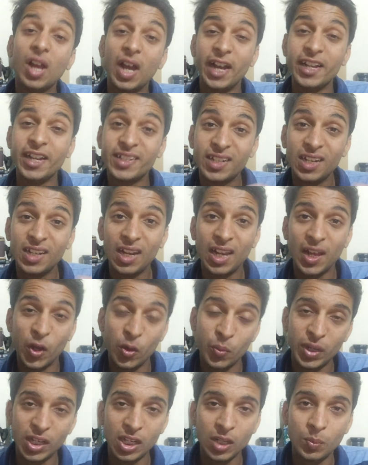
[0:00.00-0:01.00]
I still have
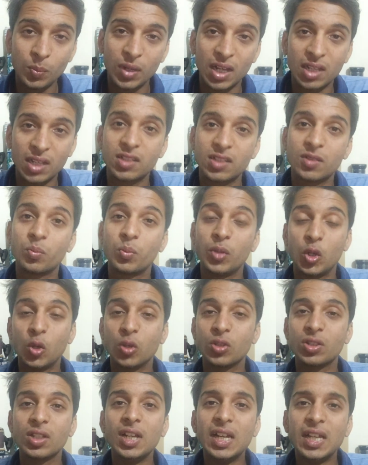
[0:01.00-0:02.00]
many plans
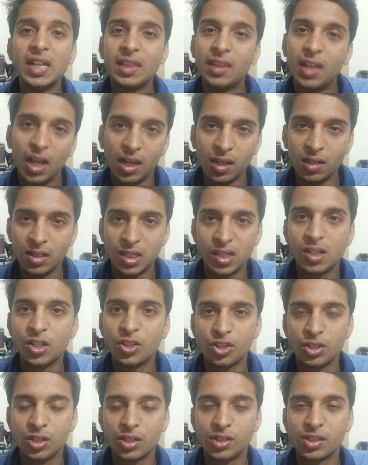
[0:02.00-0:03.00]
because they are under
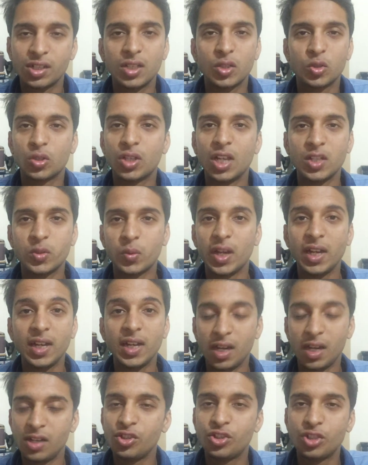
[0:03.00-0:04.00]
construction, so that's why I
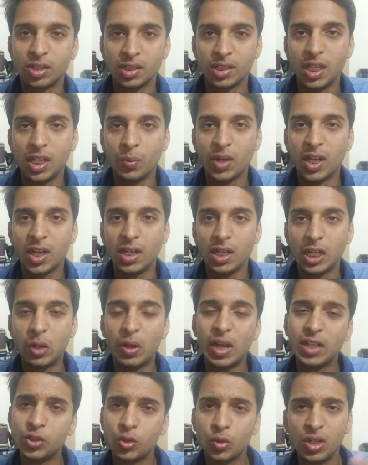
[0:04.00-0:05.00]
can't share them right now.
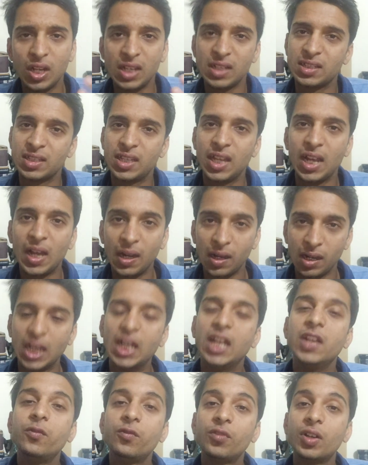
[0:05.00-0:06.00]
As soon as they are
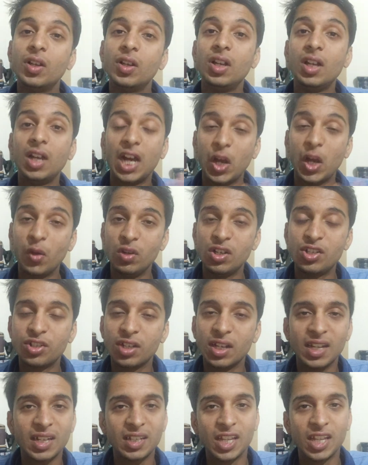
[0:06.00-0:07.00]
live, I will
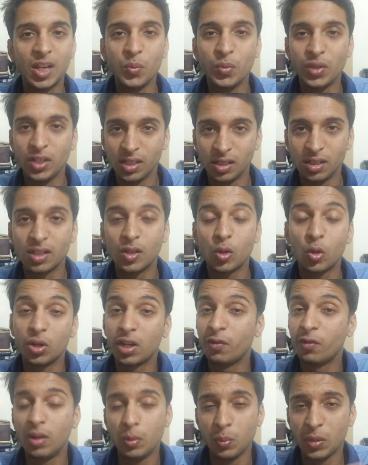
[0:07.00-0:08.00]
share them here, or
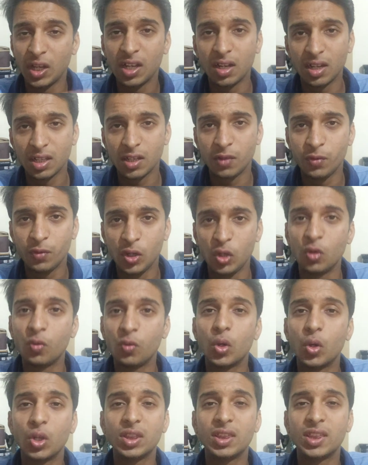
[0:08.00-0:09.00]
I will make another video
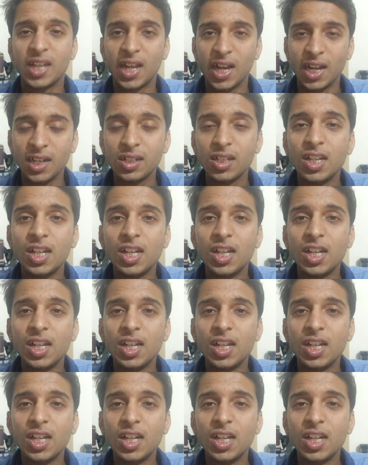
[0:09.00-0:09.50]
for that.